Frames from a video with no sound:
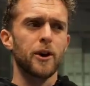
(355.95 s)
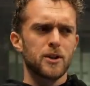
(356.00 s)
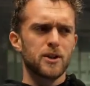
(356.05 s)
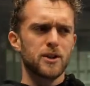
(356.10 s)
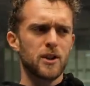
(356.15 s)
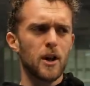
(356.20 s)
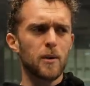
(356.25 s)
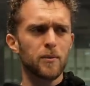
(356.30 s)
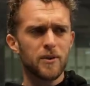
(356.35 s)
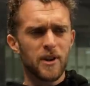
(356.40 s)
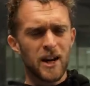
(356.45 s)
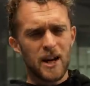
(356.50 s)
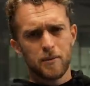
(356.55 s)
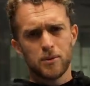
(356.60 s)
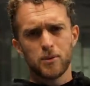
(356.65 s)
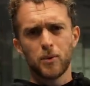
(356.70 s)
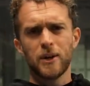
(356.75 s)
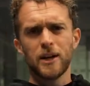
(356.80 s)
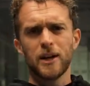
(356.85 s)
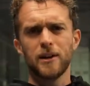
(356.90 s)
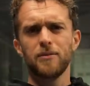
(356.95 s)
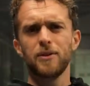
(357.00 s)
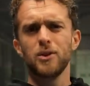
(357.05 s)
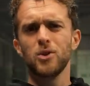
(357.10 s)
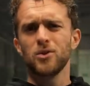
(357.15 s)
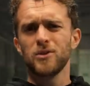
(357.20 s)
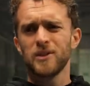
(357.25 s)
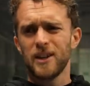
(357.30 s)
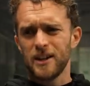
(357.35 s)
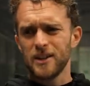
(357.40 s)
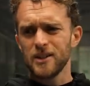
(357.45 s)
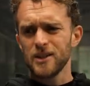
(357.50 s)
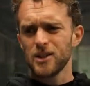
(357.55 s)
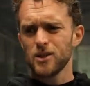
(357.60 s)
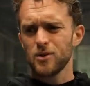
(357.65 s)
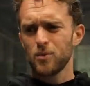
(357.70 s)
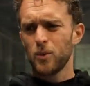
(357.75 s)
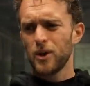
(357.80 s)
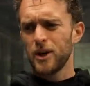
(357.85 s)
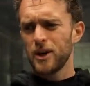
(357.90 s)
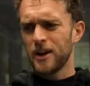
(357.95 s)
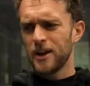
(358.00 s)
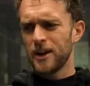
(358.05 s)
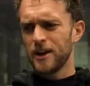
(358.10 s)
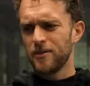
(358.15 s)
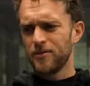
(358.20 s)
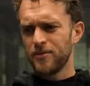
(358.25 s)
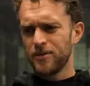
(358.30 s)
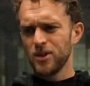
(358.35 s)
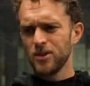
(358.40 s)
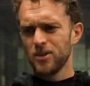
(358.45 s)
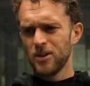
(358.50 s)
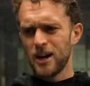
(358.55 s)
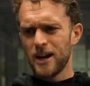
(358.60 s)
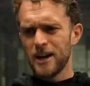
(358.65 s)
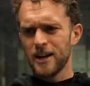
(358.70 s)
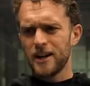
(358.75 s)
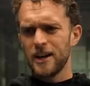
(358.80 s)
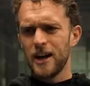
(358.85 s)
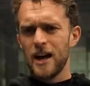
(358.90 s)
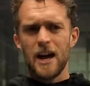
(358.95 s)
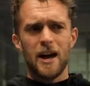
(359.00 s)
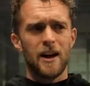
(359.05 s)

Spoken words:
Sometimes when I feel tense, when I feel like